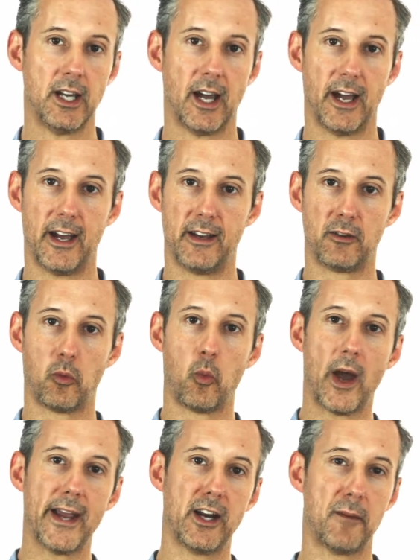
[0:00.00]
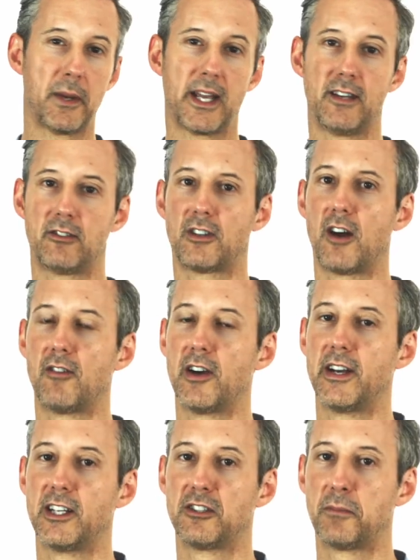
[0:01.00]
and weigh it up against our own
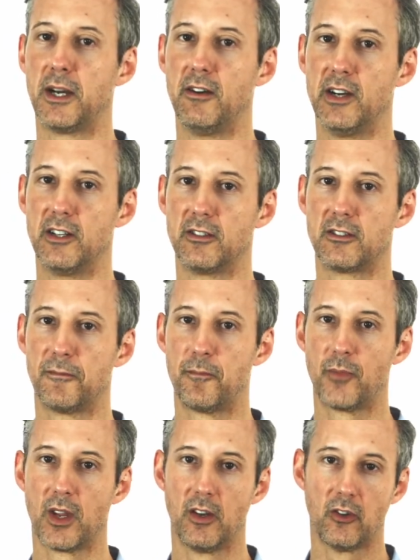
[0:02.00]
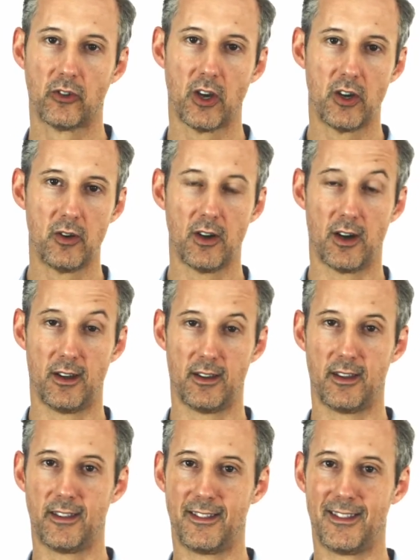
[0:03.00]
experience. So
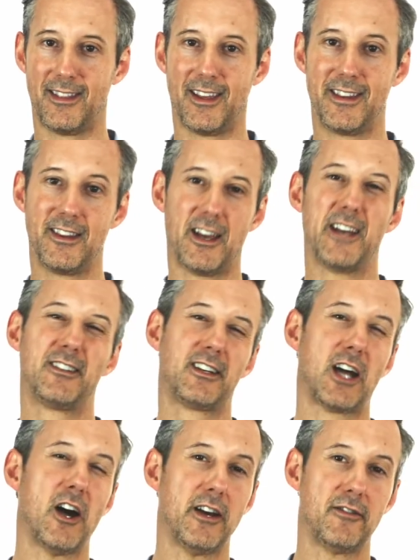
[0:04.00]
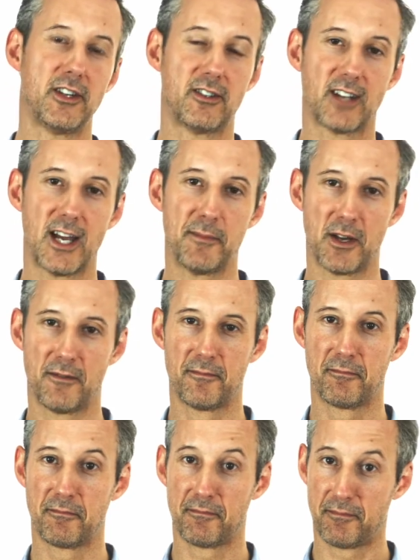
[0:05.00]
as a kind of disclaimer,
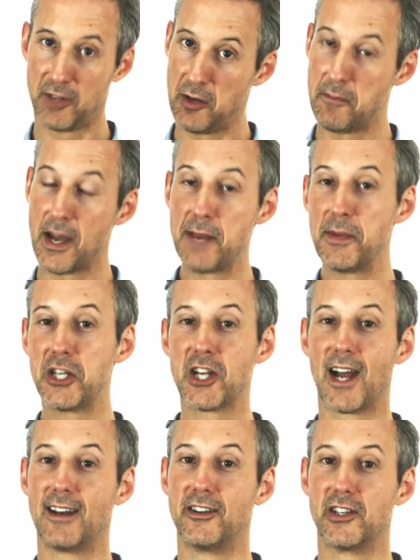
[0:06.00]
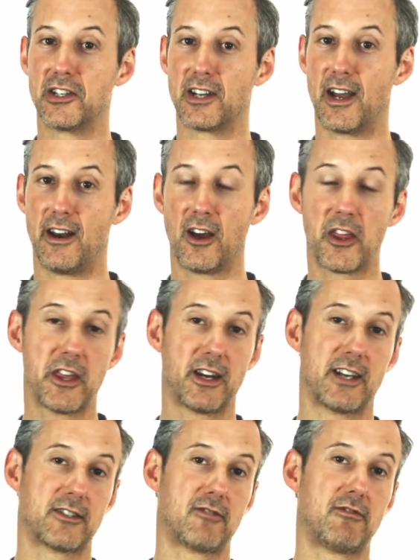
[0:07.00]
you may be challenged, and I think
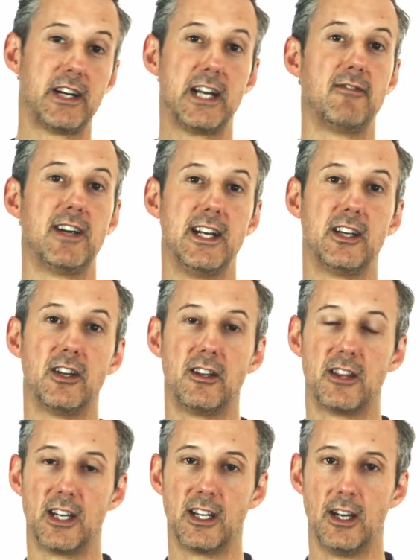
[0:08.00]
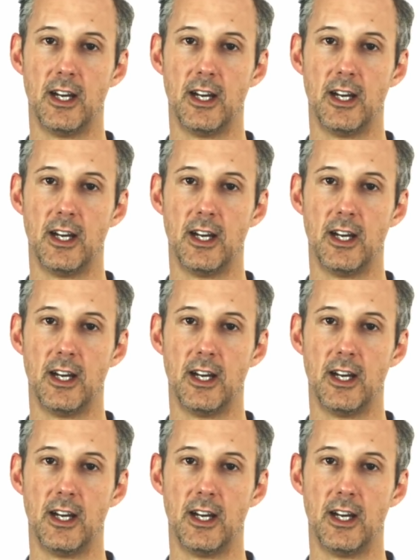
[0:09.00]
that's a really, really good thing.